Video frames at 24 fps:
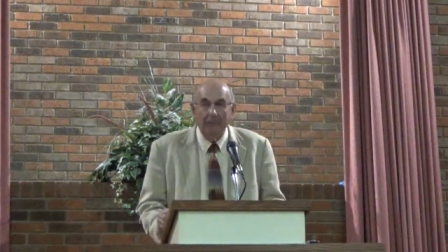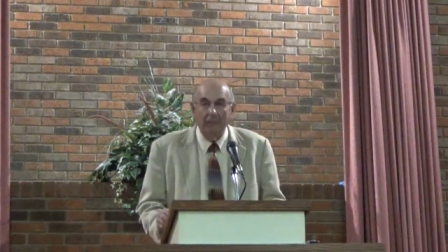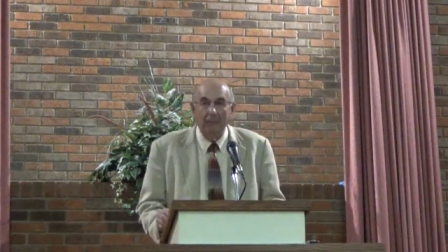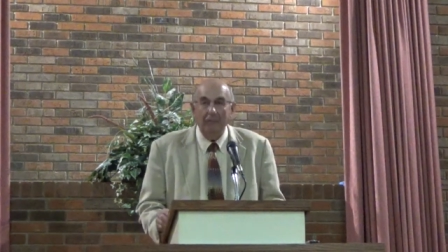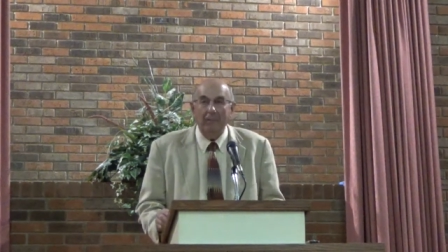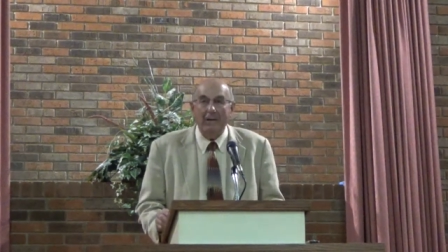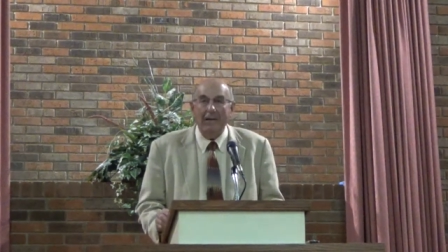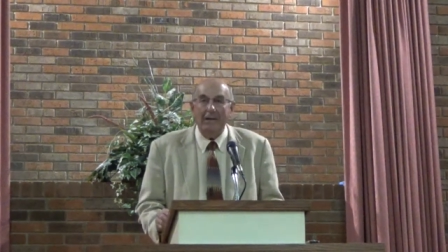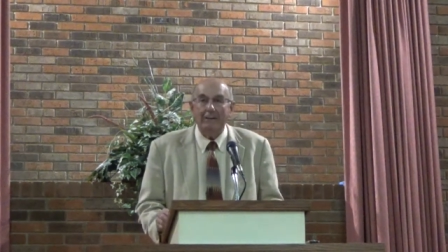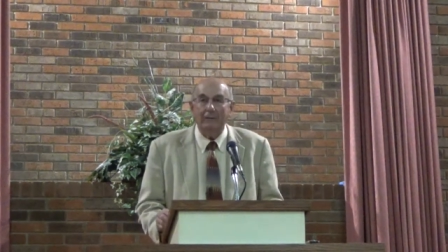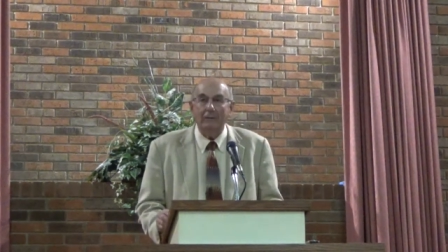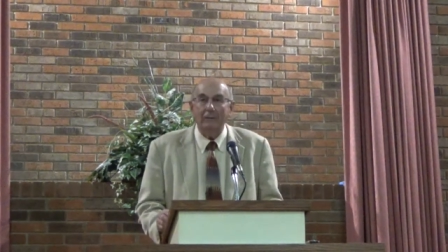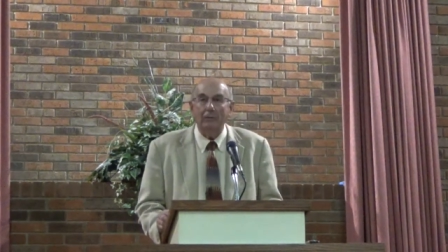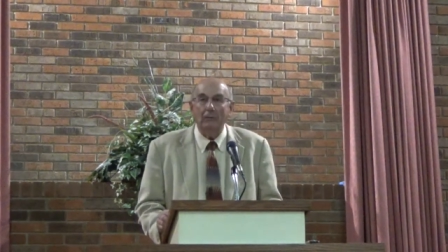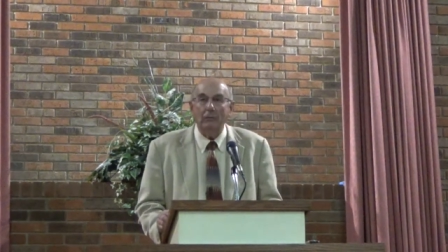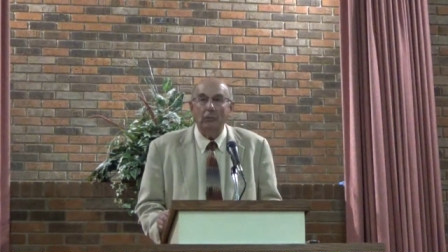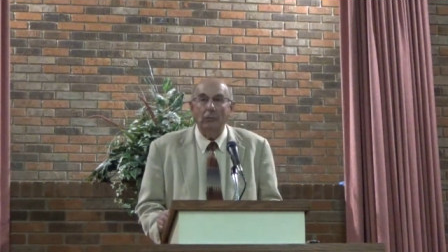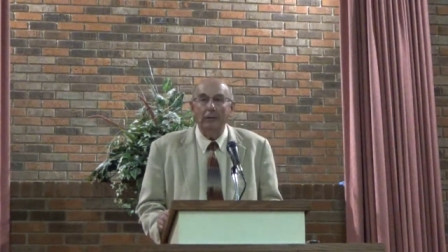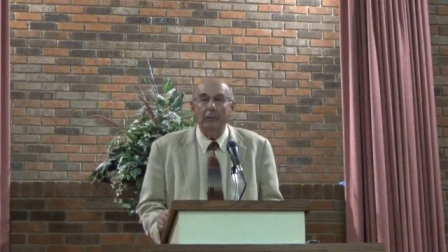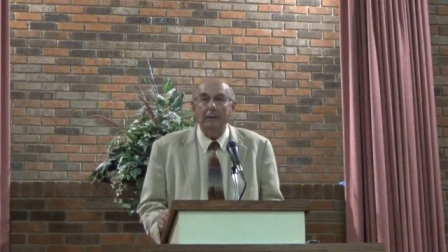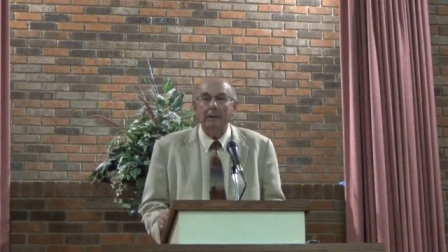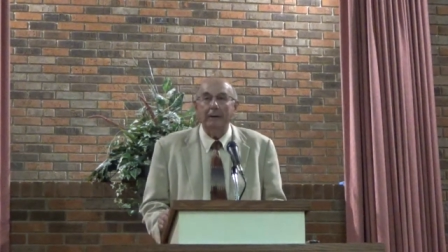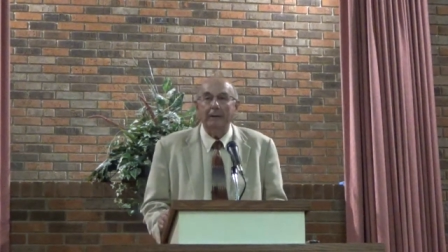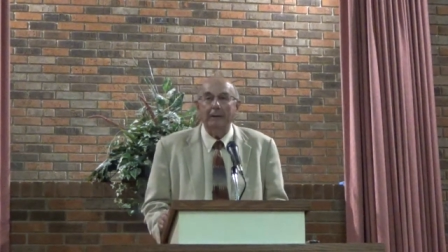In Matthew
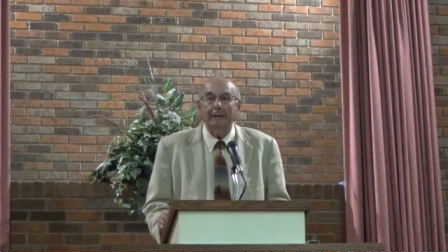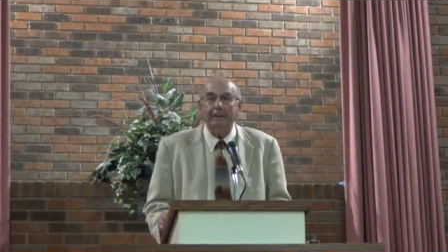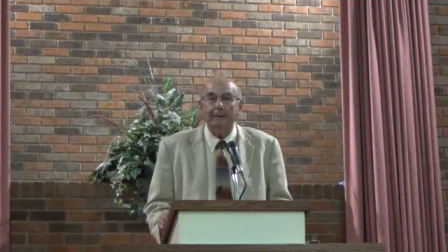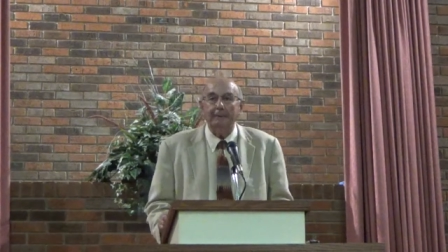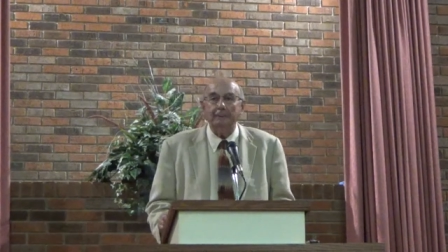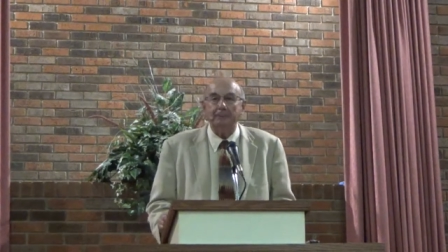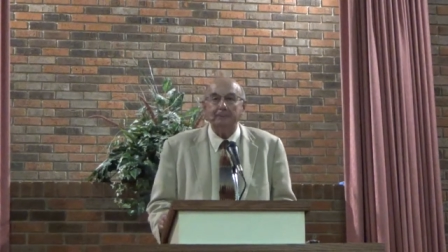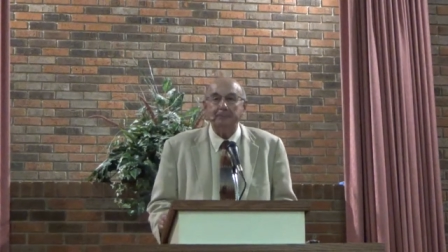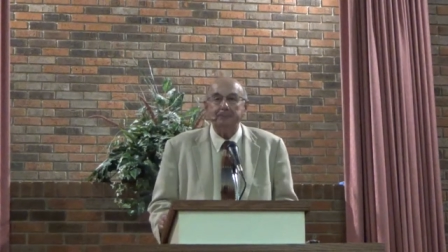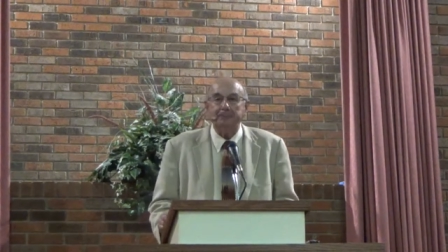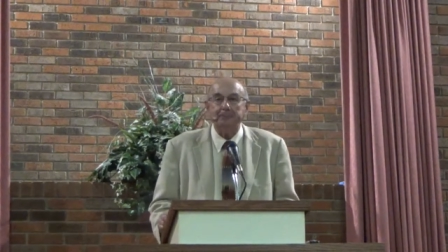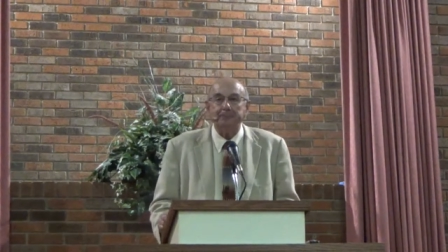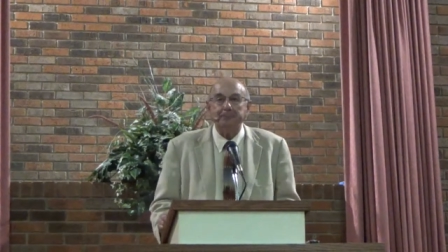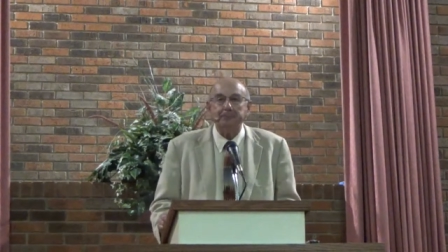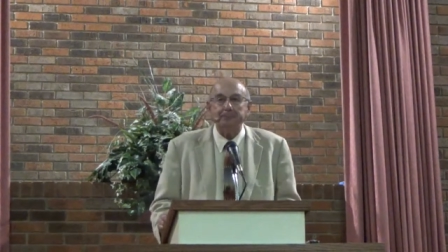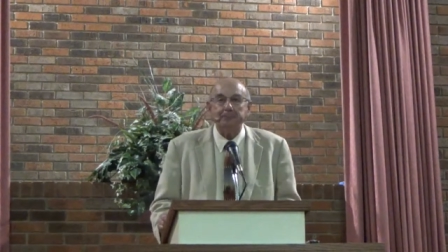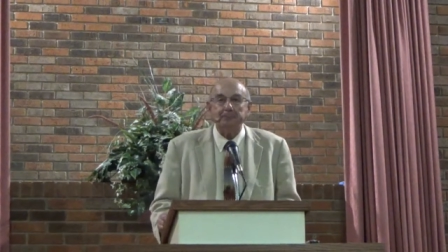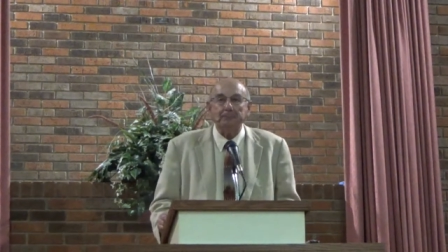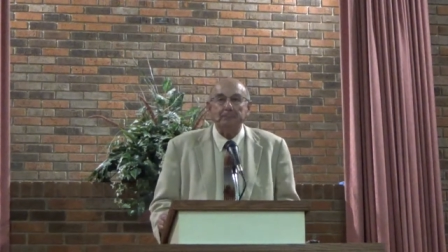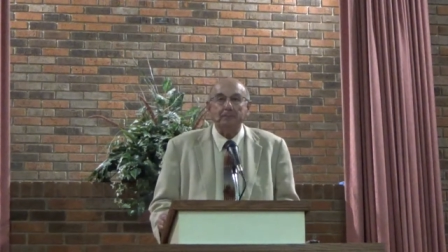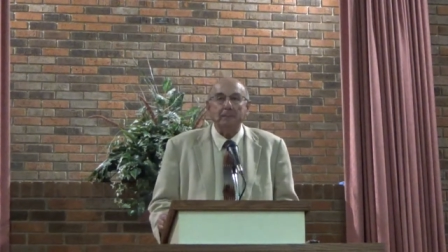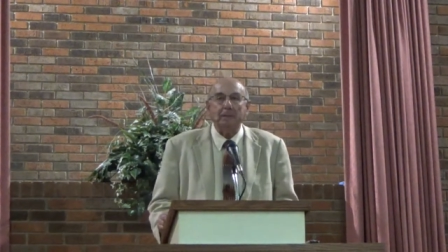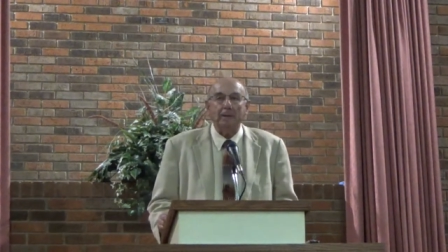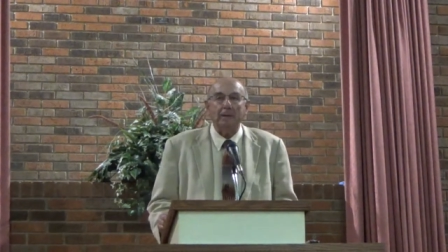28,
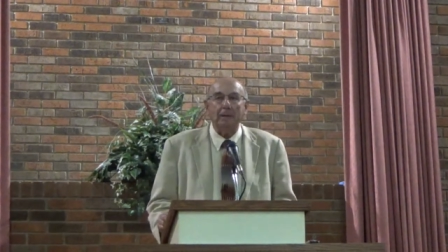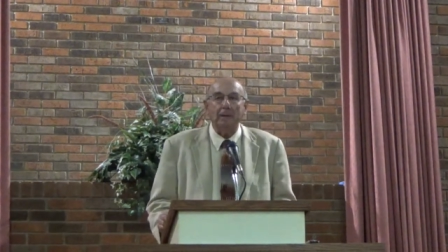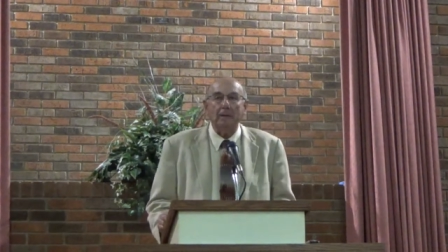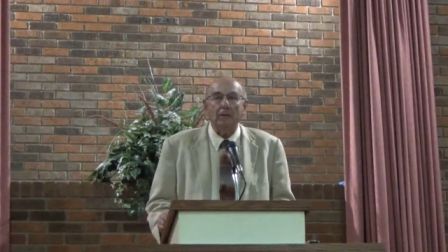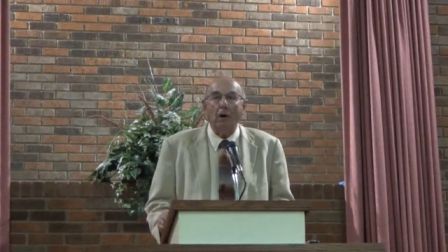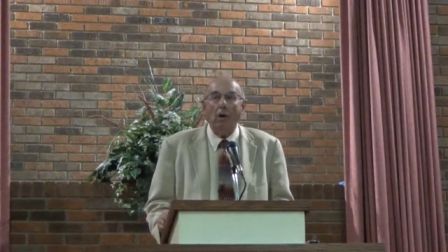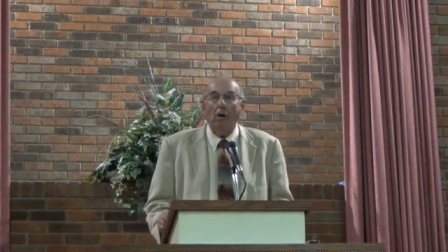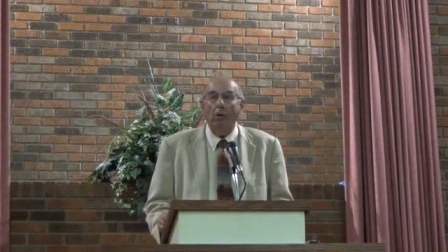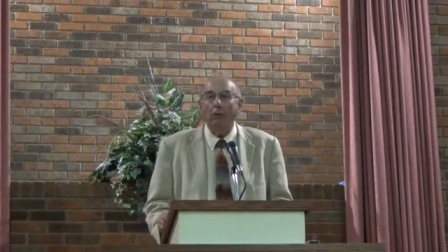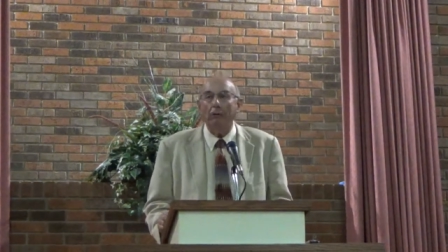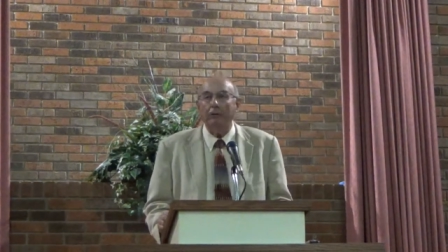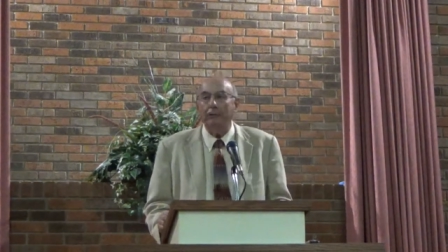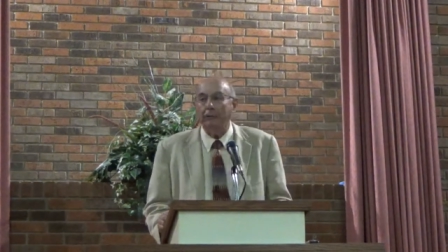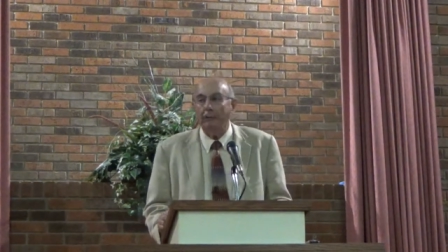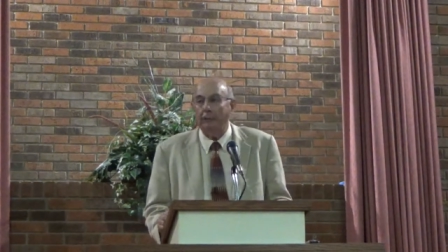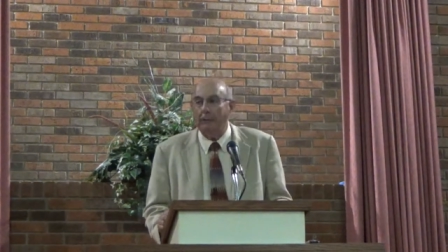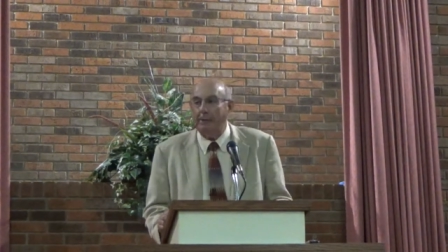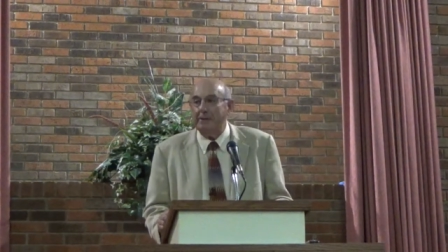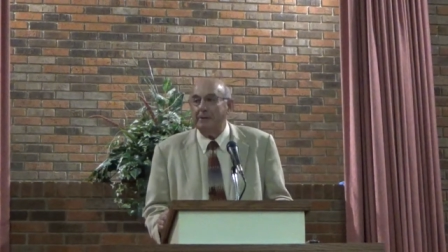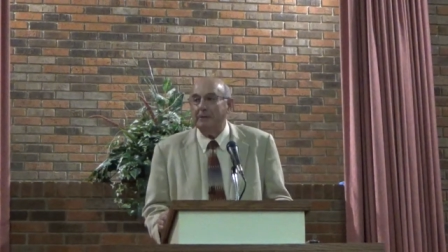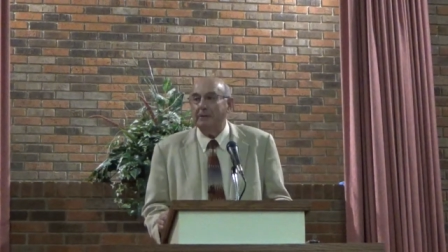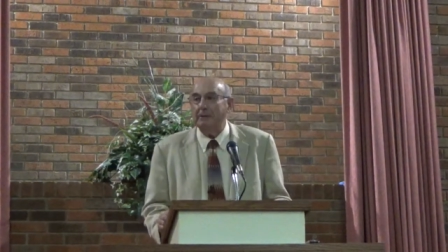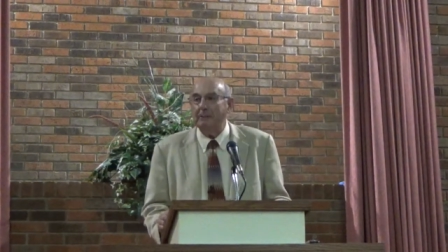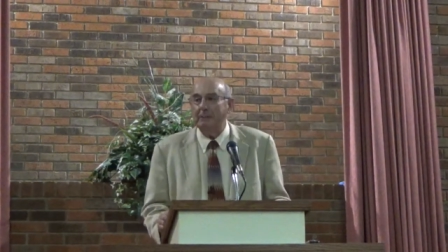called the
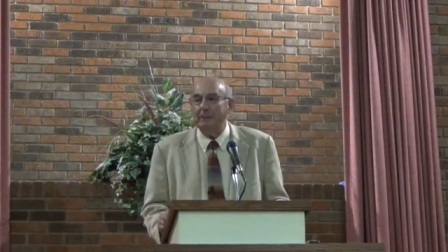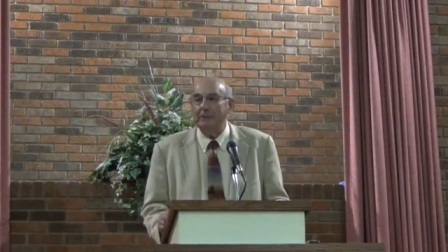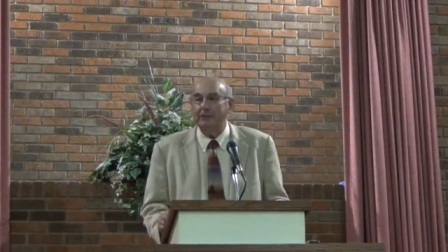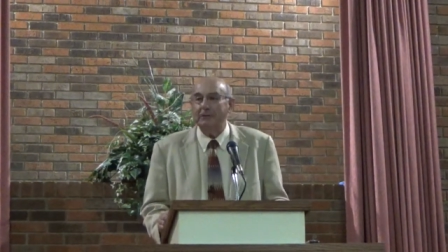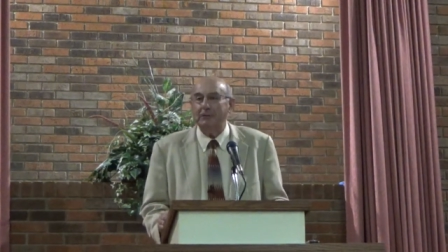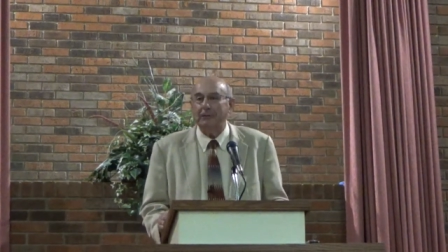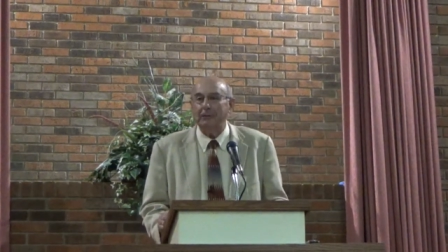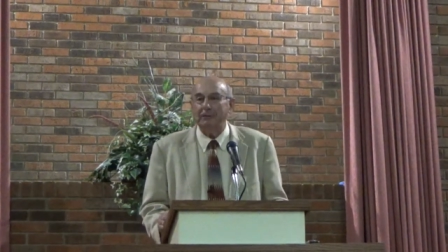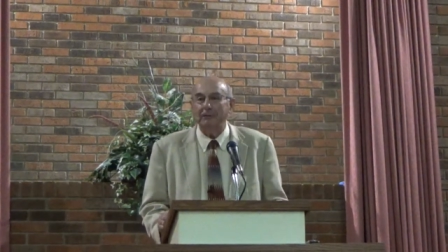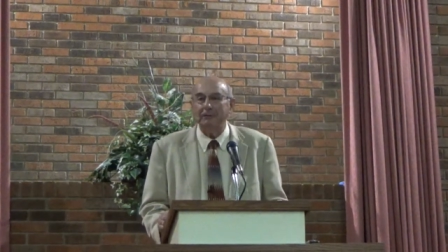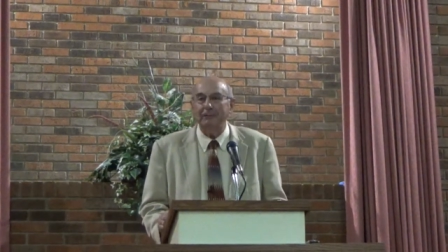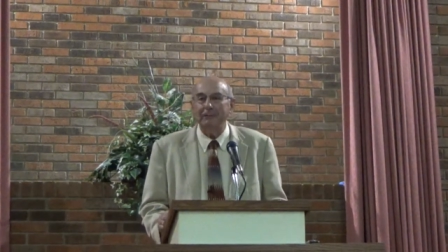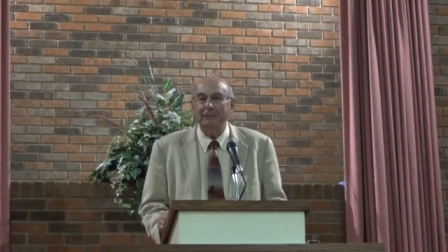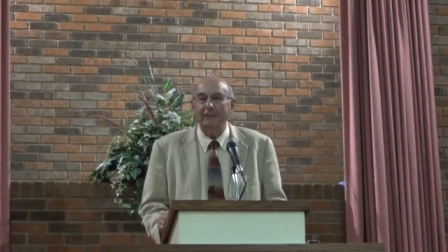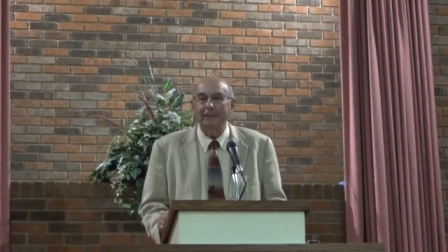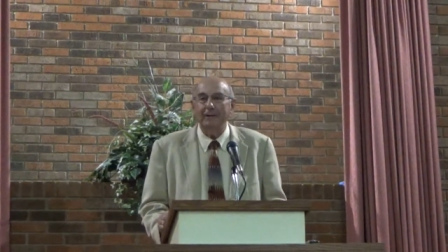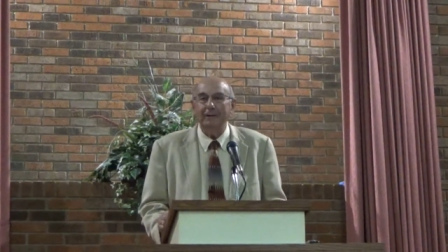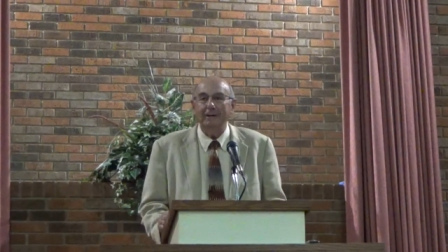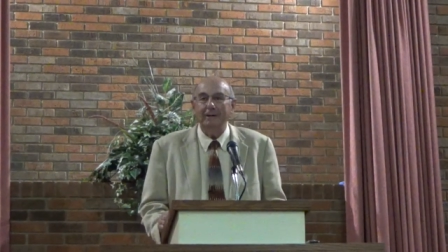Great Commission,